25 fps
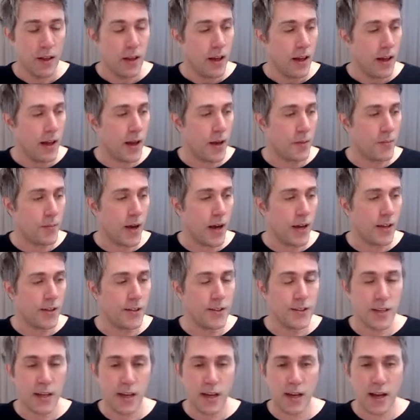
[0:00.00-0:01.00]

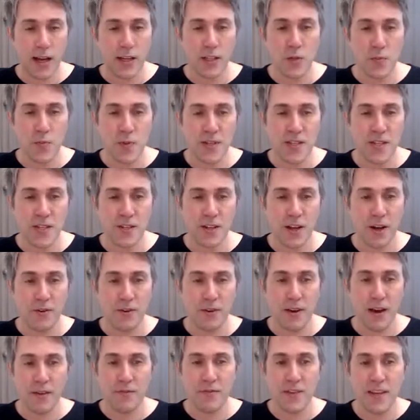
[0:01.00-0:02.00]
As a business owner,
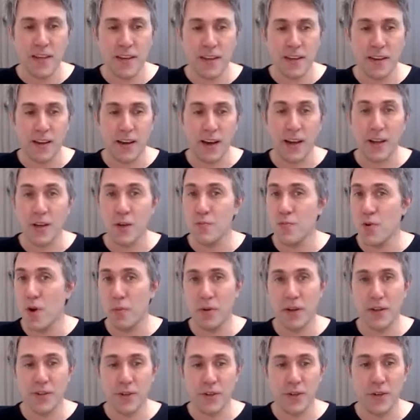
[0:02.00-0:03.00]
I think I could
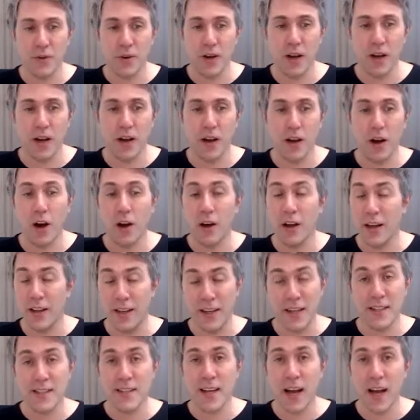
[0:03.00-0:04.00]
probably do an
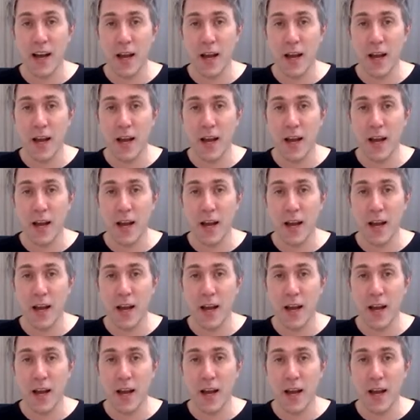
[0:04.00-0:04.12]
entire